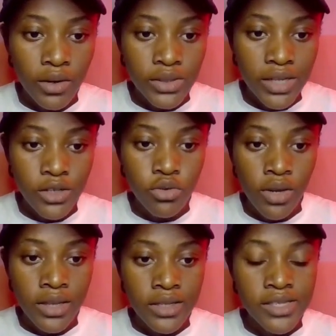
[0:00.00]
I'll start
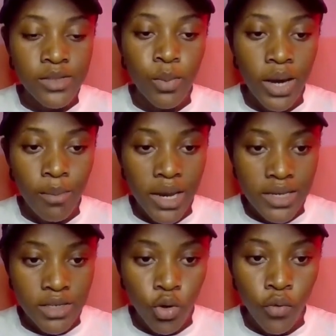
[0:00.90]
to edit it by
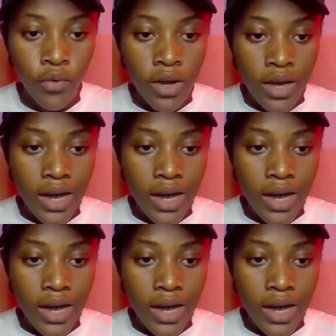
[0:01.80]
myself.